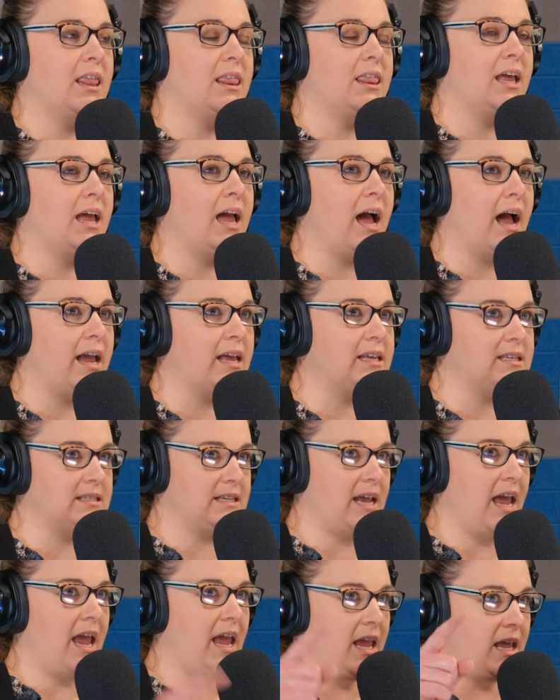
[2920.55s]
The guy has
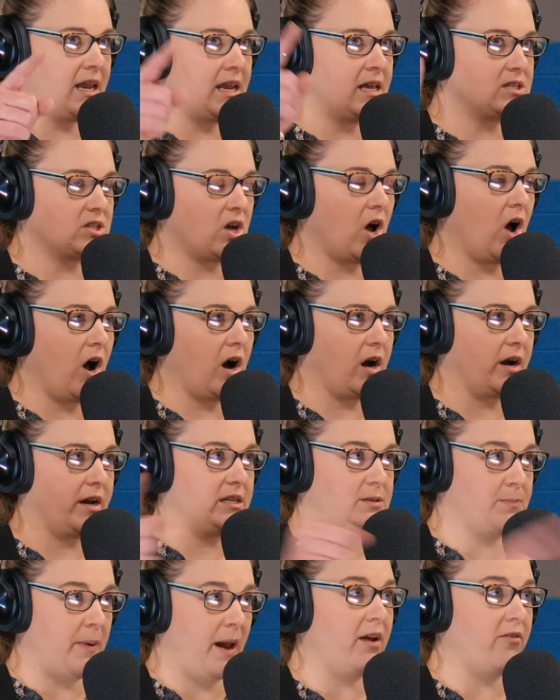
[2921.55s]
taken his car.
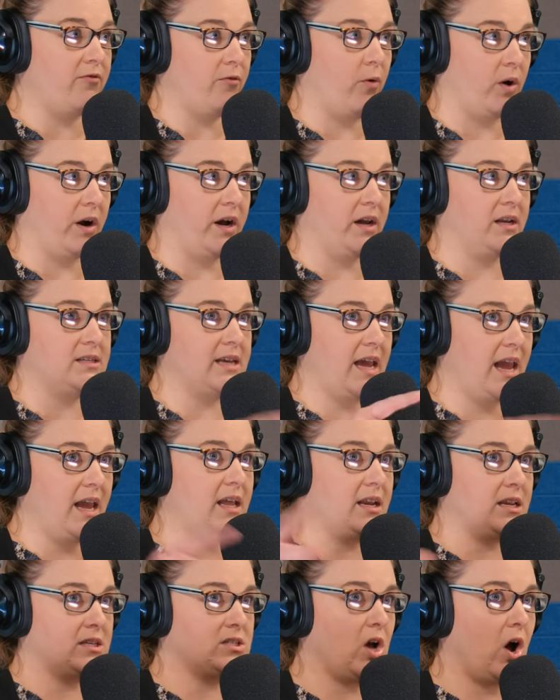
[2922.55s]
He's paid for it,
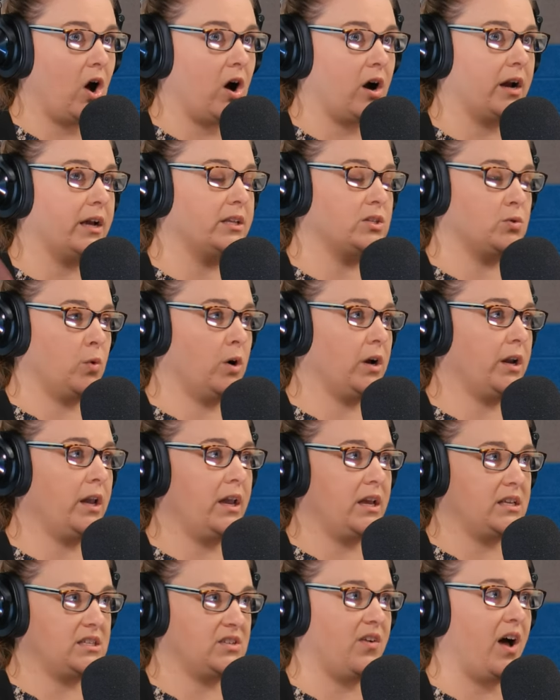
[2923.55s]
taken his car. It's working.
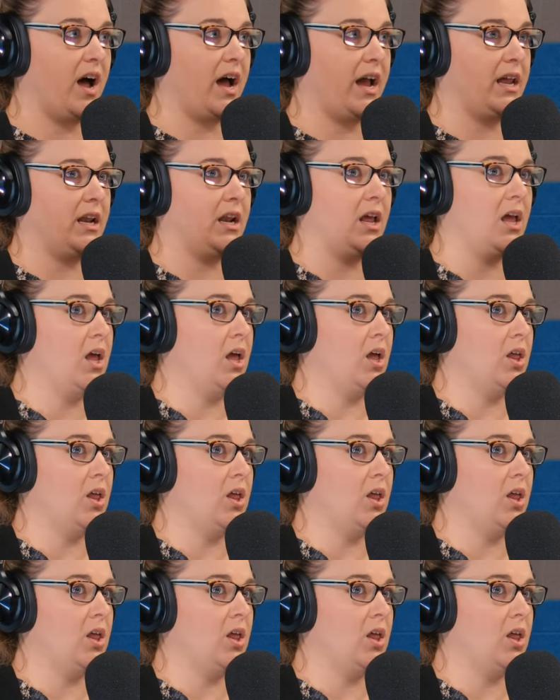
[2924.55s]
It's fine.